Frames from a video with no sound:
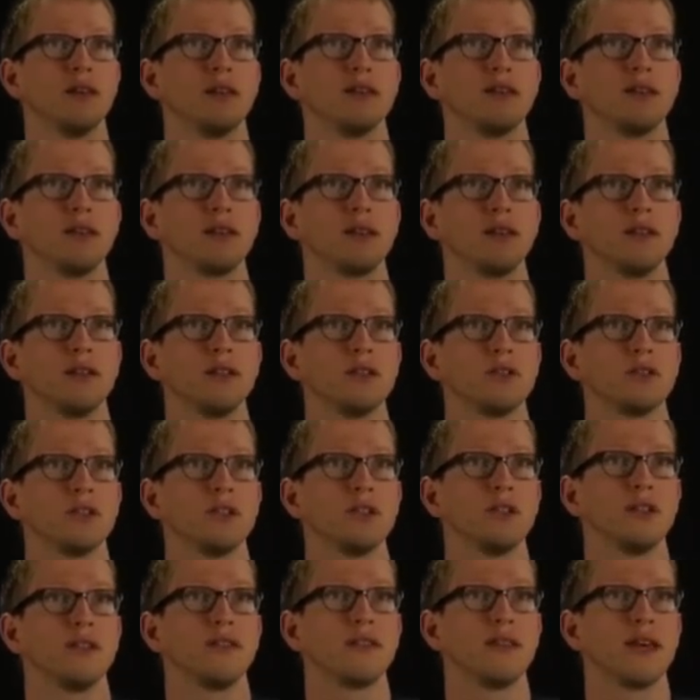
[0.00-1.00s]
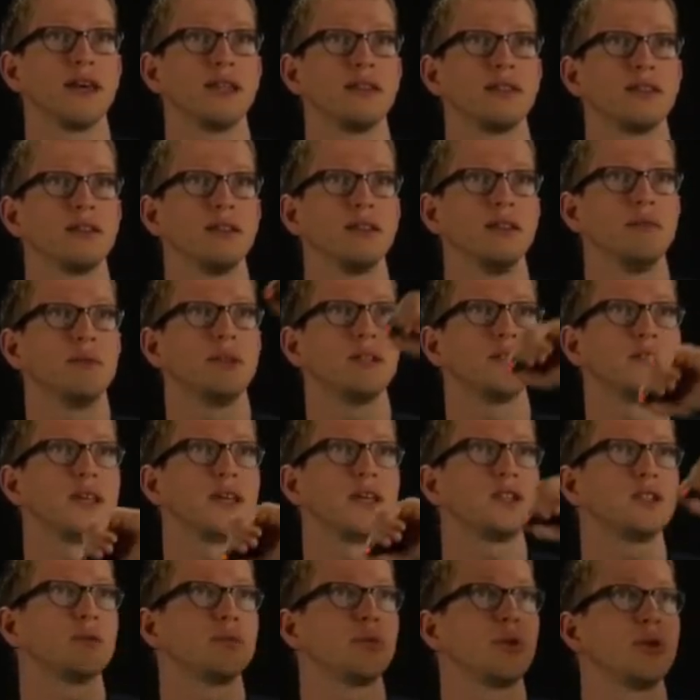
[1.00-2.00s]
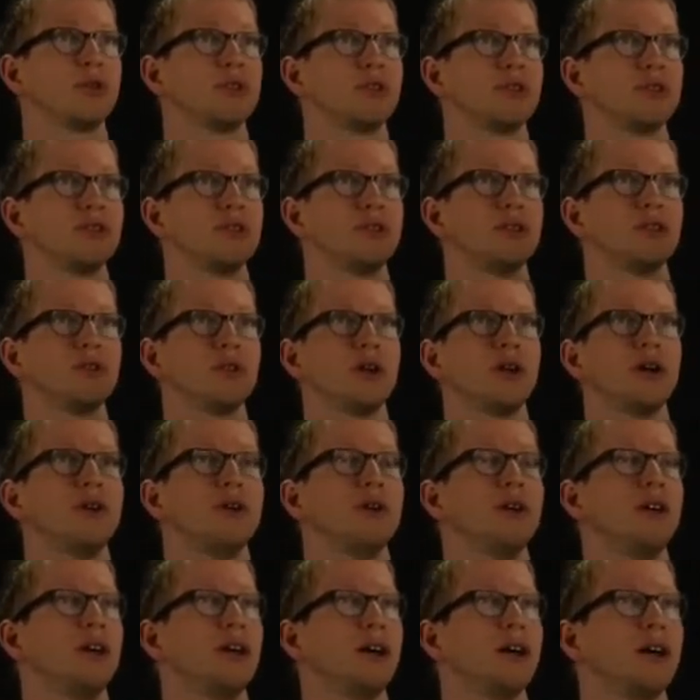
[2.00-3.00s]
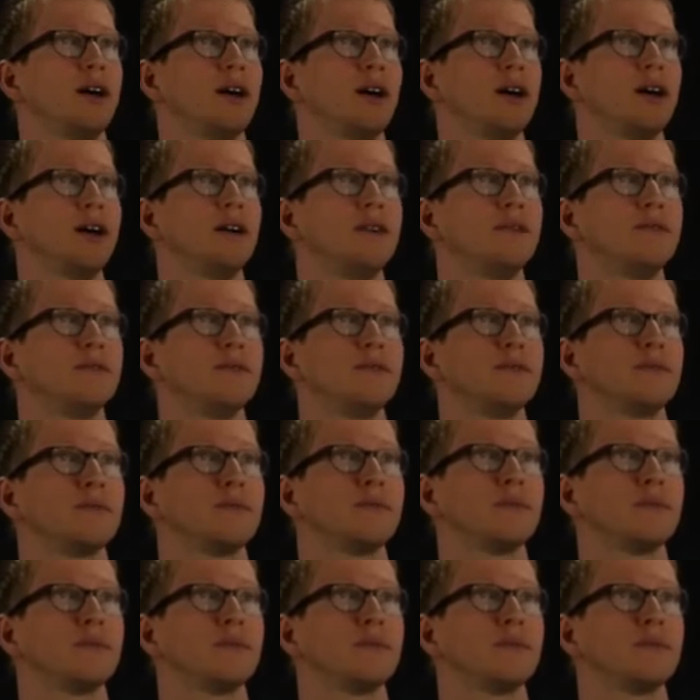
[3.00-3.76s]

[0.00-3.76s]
the condition that the limit as h approaches 0 of